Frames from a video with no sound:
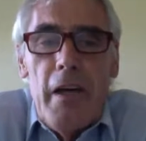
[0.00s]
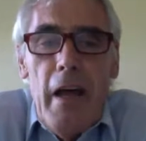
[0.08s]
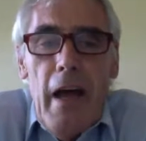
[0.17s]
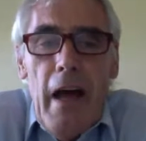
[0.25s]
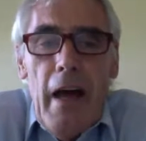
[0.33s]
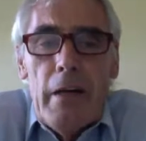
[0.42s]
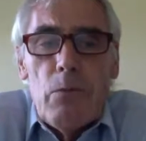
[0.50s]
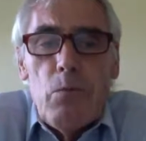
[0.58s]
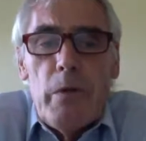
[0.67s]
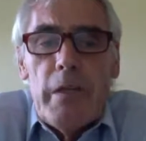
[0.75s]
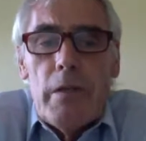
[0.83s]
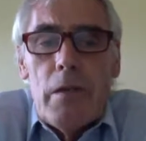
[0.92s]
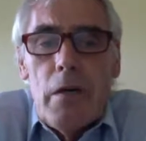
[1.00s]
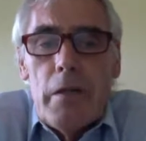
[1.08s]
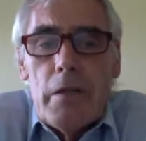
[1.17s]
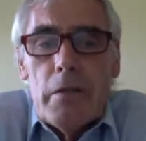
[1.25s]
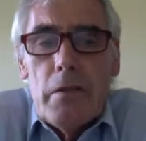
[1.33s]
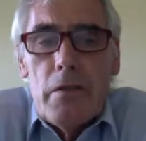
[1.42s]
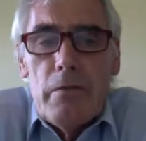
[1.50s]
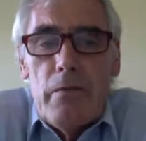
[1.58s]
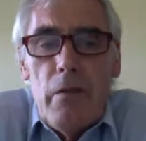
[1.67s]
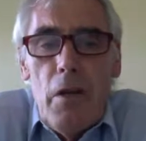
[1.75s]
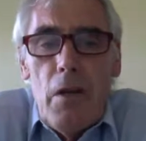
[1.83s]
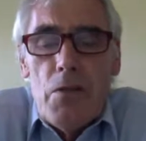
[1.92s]
and we kind of
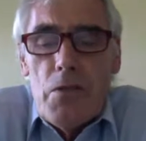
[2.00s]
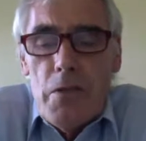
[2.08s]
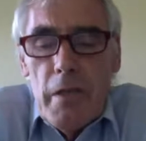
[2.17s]
lost it